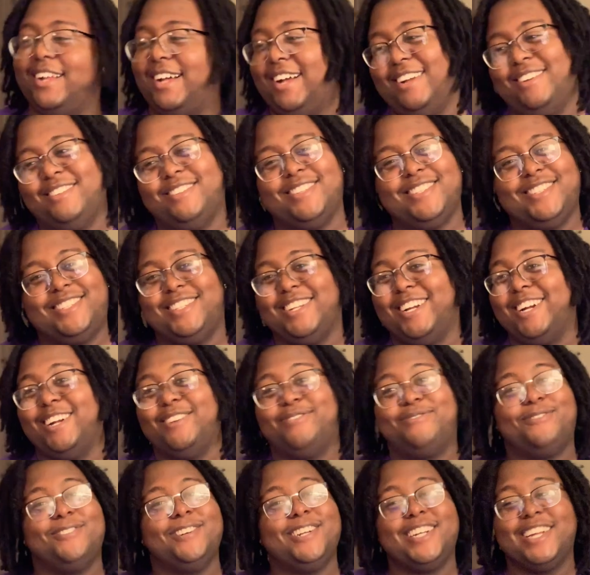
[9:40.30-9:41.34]
I was like
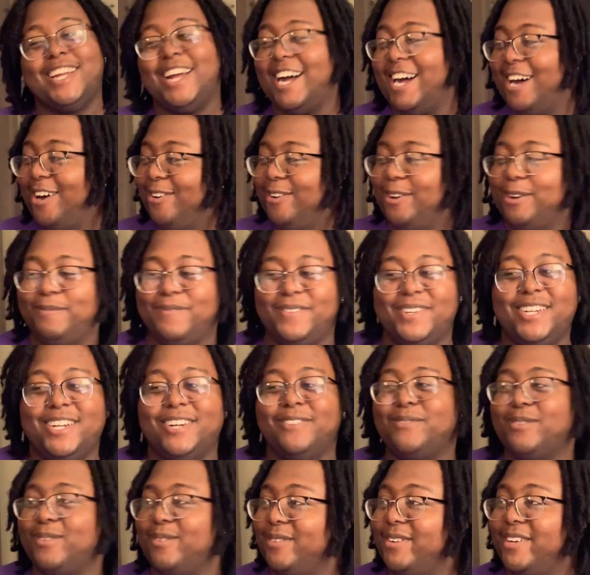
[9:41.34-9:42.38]
freaking out up there
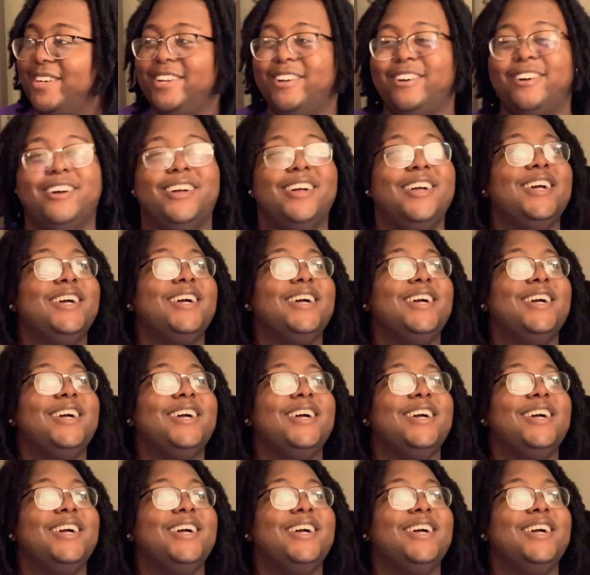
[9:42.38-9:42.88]
for real.